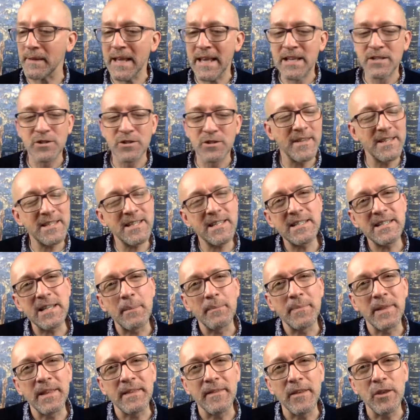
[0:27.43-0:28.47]
So this is
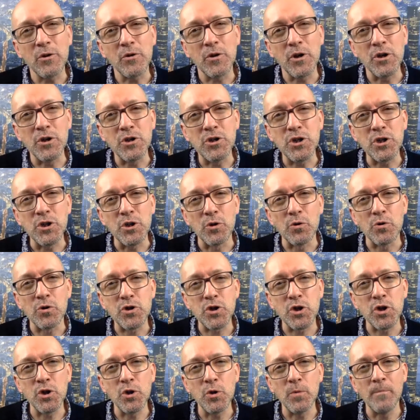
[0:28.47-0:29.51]
something that you can do
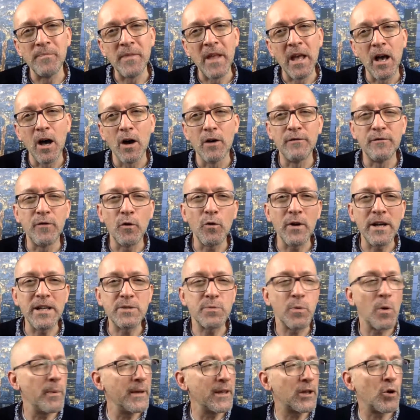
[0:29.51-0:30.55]
to avoid
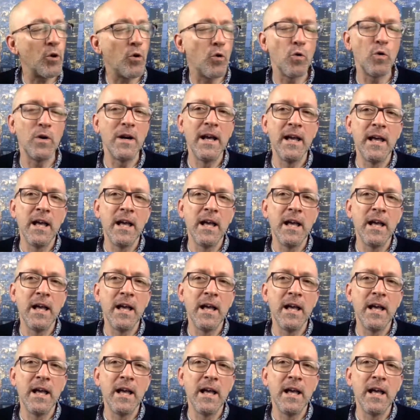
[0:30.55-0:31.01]
what we call